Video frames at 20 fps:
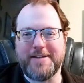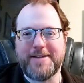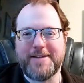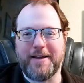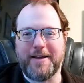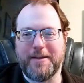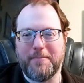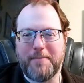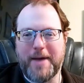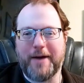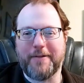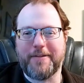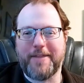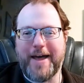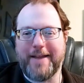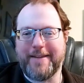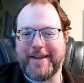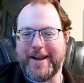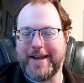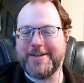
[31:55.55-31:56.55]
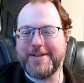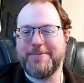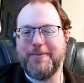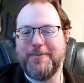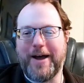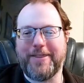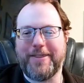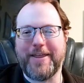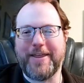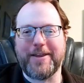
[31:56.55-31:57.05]
detail about that
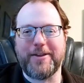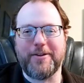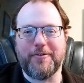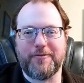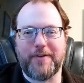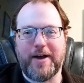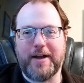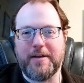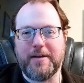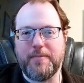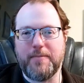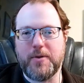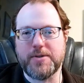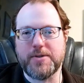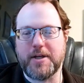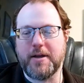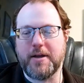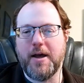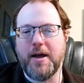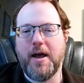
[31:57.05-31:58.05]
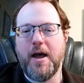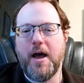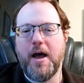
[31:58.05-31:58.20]
I think you'll find amusing.